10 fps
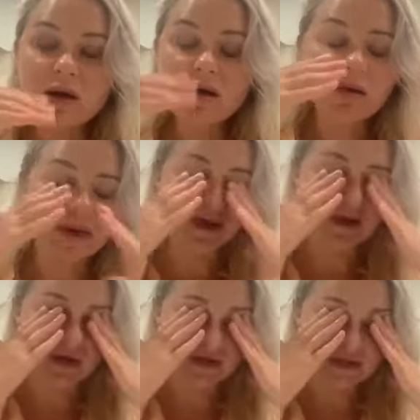Oh my
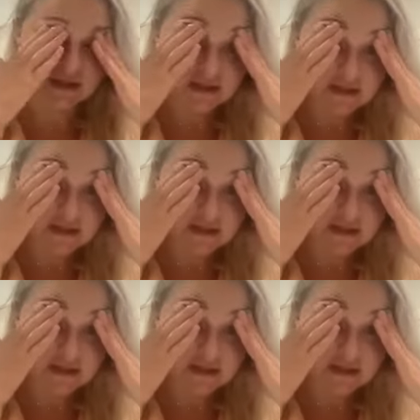gosh.